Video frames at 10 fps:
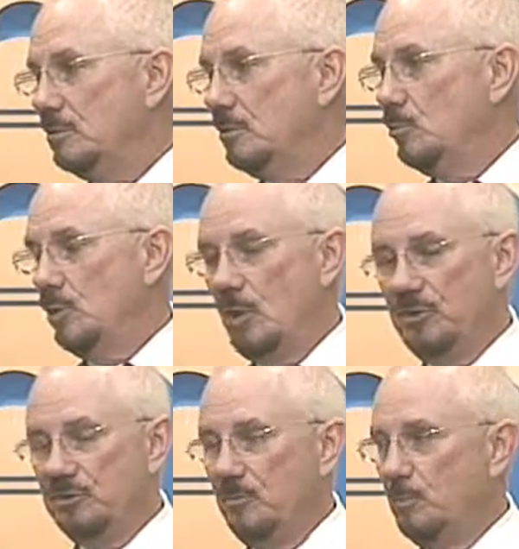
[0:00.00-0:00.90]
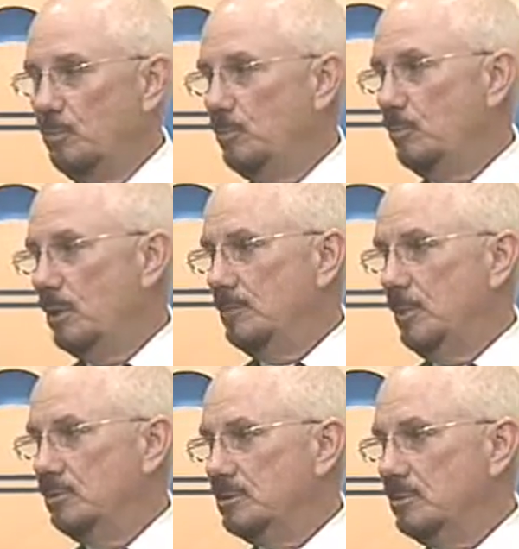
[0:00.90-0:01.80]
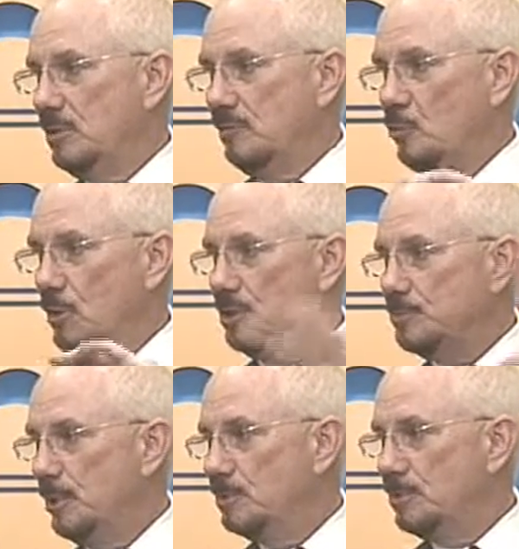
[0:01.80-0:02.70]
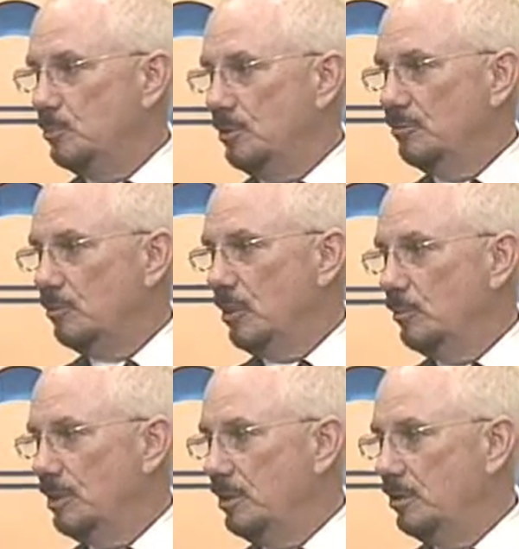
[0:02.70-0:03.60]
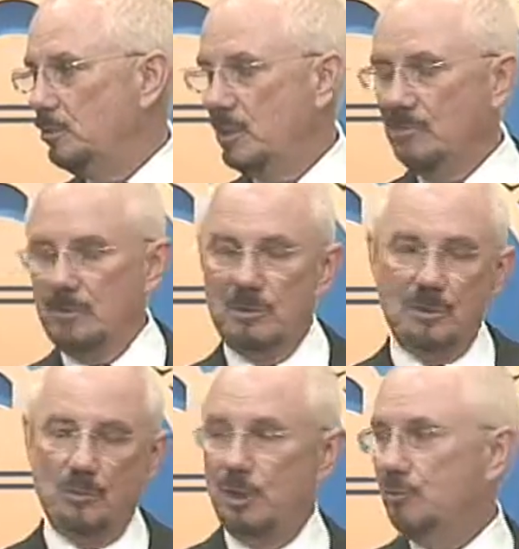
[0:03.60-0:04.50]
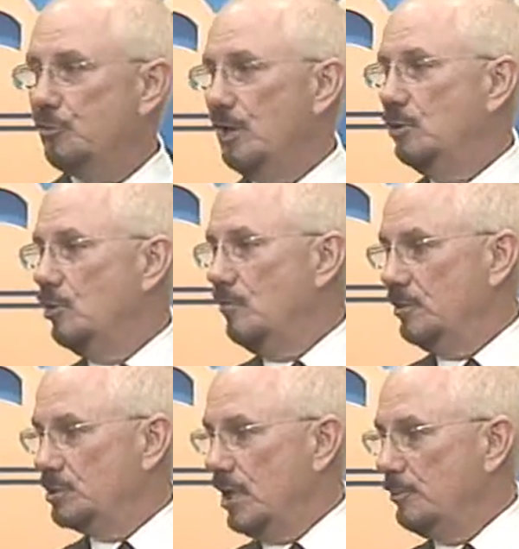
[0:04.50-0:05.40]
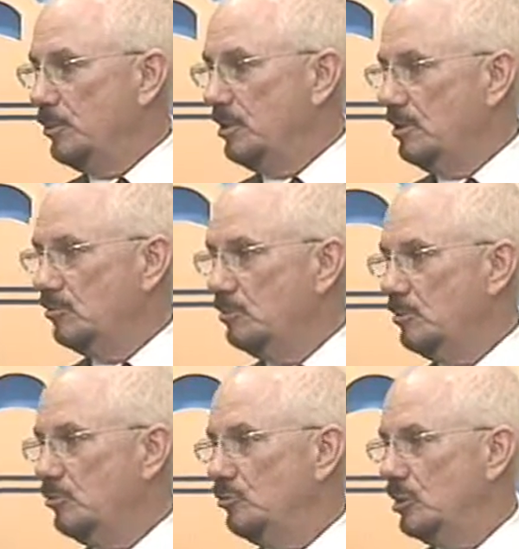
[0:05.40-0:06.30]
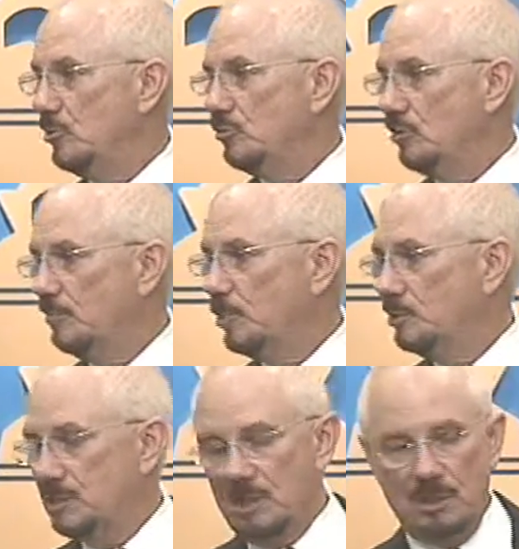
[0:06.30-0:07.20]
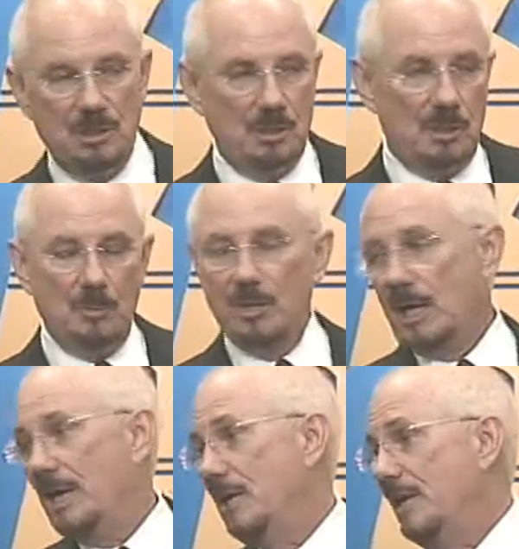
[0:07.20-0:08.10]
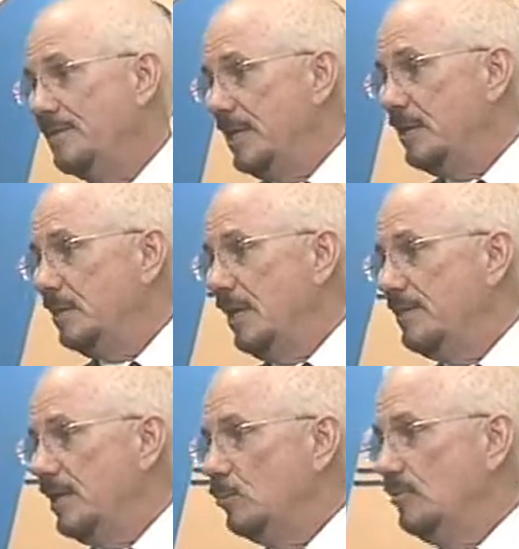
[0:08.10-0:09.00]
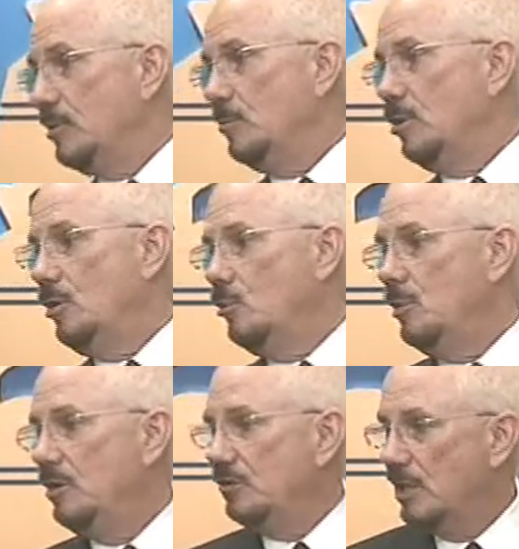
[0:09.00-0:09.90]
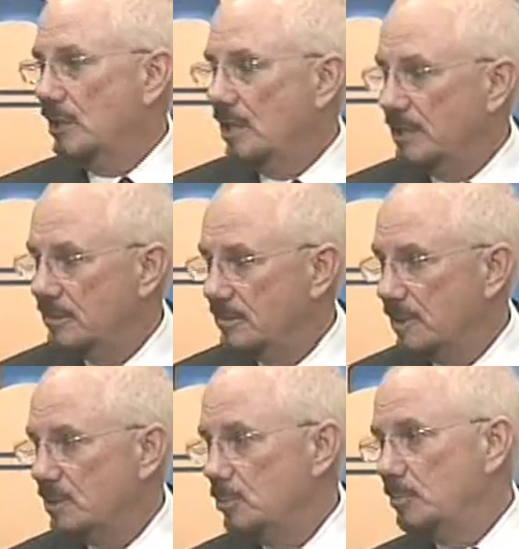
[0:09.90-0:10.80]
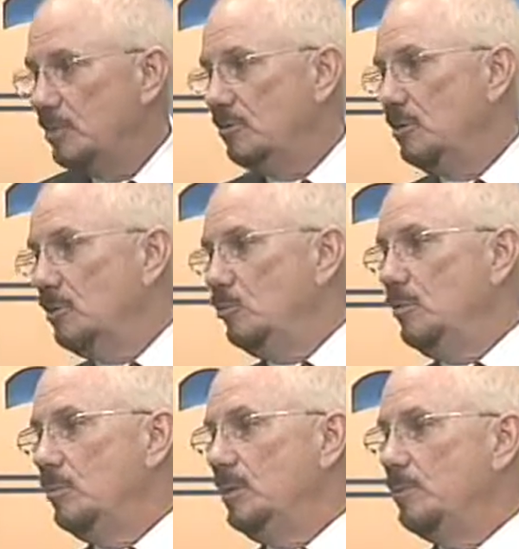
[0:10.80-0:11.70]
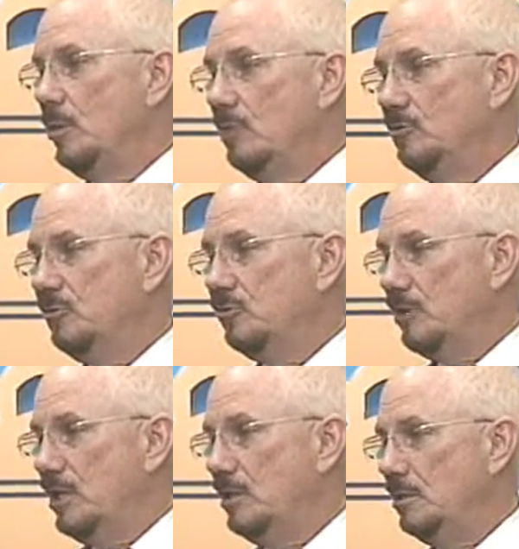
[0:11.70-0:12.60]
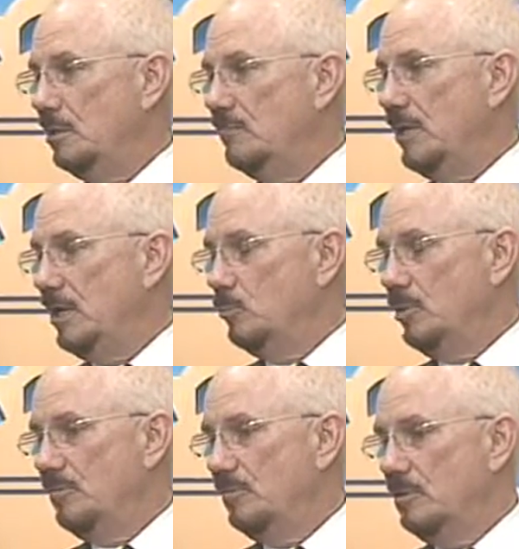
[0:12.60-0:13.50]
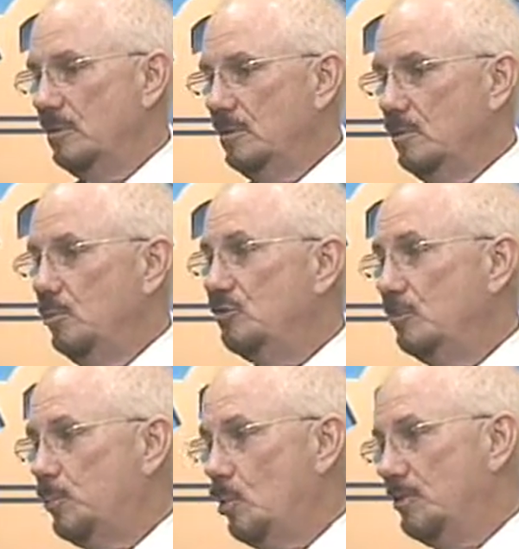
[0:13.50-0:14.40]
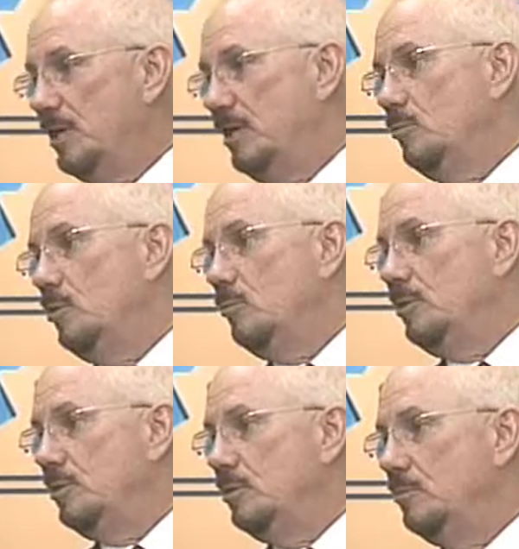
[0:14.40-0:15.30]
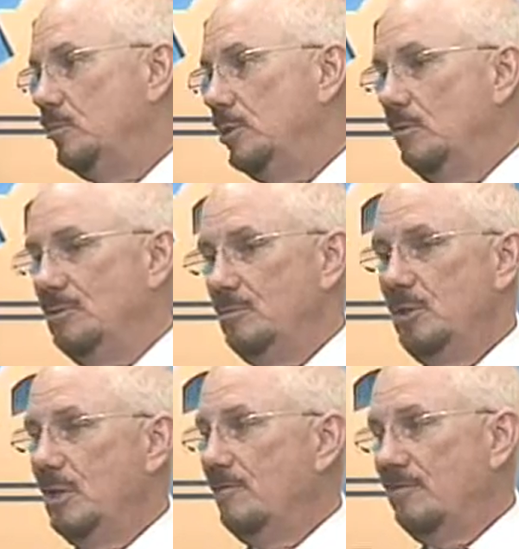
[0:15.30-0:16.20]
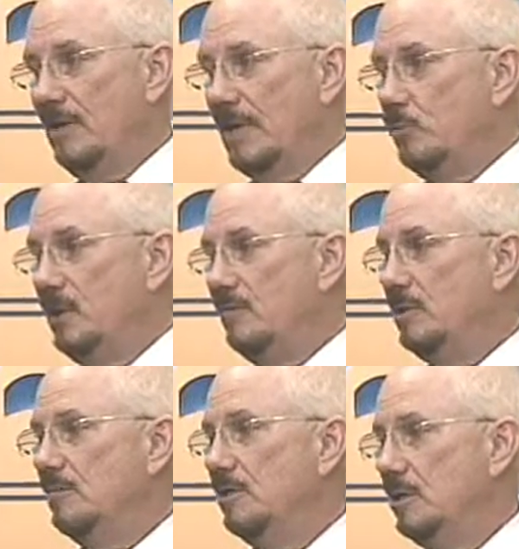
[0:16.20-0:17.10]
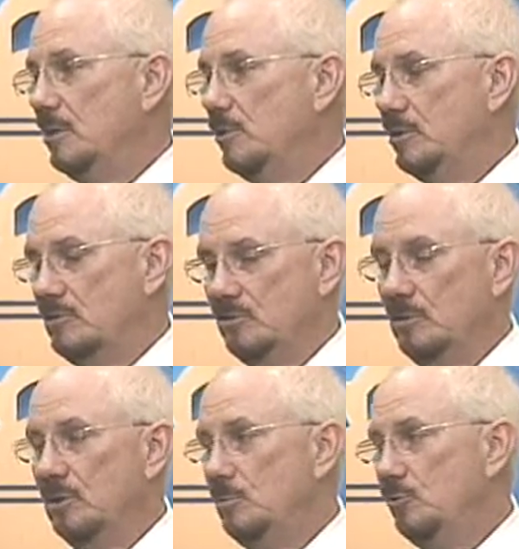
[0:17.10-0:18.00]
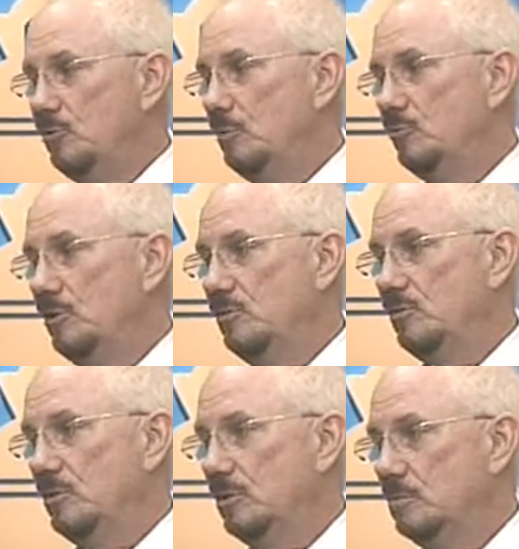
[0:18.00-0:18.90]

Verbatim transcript: we always have uh, posted, we have warnings posted, whether it's R-rated or whatever. We don't try to go over the top with any of this in the museum itself per se. But I, I, think, I think we've come a long ways, and I'd like to think that would be, we would be part of the sustaining of that. We've, we support that in what we do. We don't, we don't have a flag waving every day, but certainly the museum stands for that.